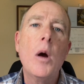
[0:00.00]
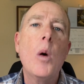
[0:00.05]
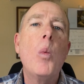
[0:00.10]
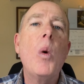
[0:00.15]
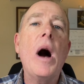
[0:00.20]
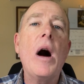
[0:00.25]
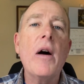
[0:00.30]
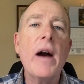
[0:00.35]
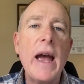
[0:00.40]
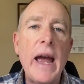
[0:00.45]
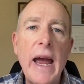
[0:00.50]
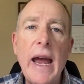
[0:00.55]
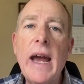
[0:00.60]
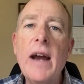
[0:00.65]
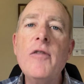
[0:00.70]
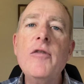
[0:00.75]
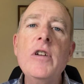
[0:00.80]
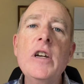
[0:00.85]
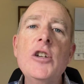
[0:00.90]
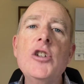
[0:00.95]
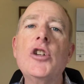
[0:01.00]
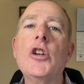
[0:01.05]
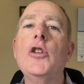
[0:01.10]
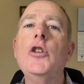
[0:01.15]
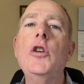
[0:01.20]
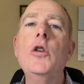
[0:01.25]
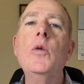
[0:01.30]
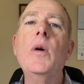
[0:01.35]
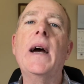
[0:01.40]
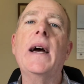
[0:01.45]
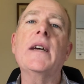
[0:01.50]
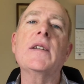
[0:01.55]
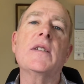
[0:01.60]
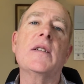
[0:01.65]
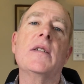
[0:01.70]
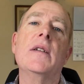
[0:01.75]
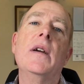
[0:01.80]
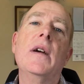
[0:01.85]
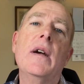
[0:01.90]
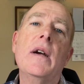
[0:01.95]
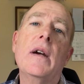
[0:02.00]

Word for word: While average U.S.